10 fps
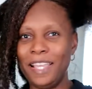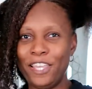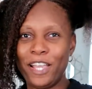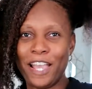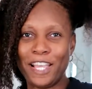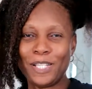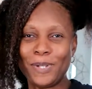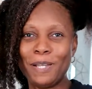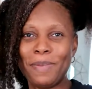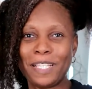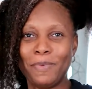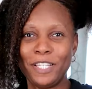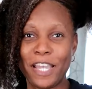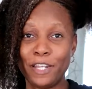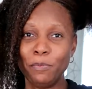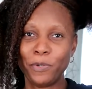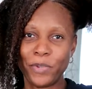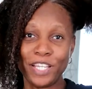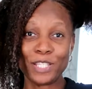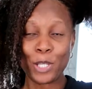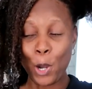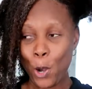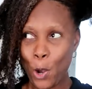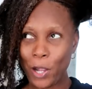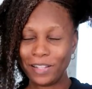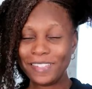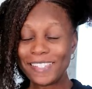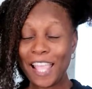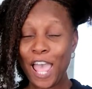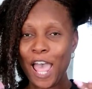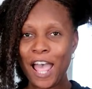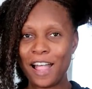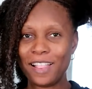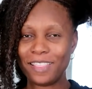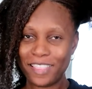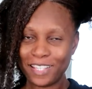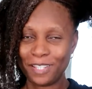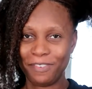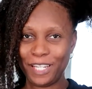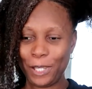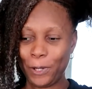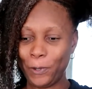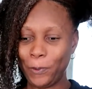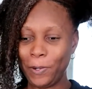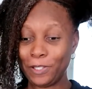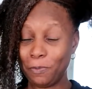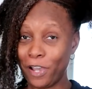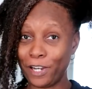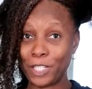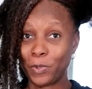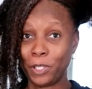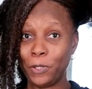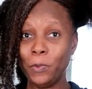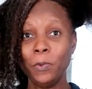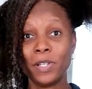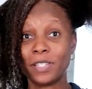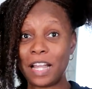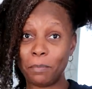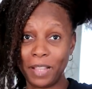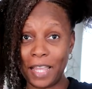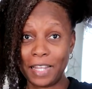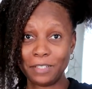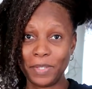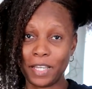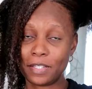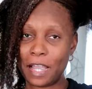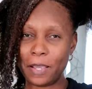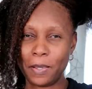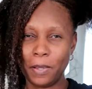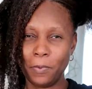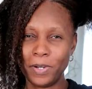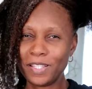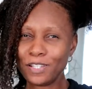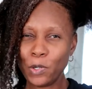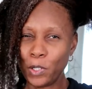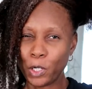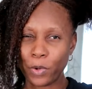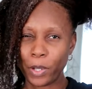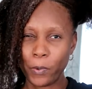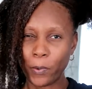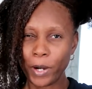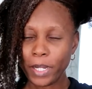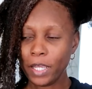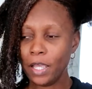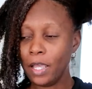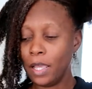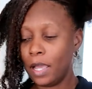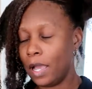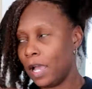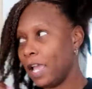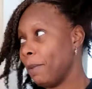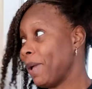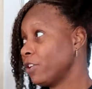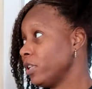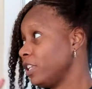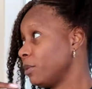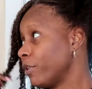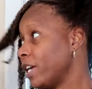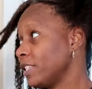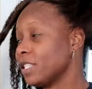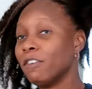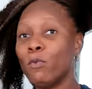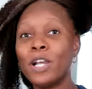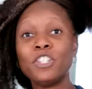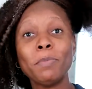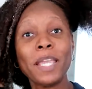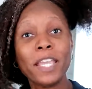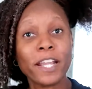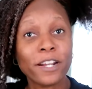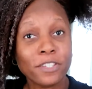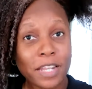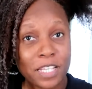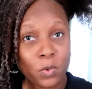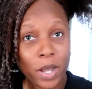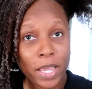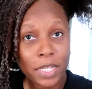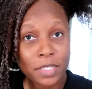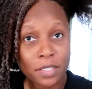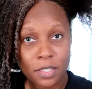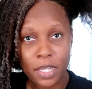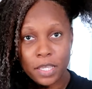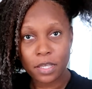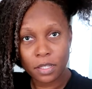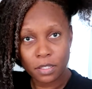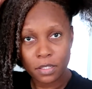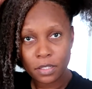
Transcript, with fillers: Hey you guys, welcome back to my channel, Maria's Curls. This video, to be honest with you, was not planned because I wasn't going to record. I am actually in the process of washing my hair, so that's why it's like